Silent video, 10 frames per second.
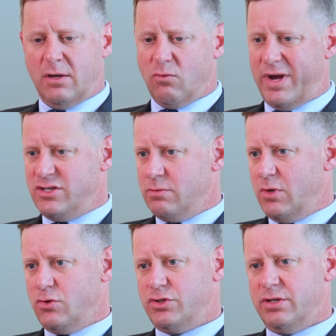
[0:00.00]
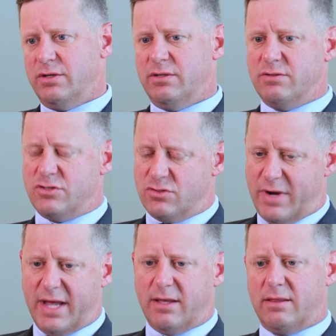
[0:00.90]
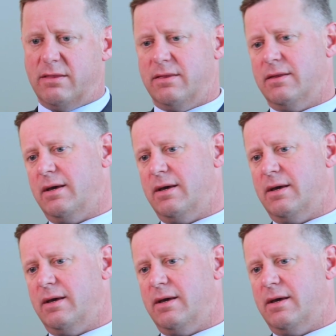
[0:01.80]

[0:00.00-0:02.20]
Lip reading: range of motion, strength,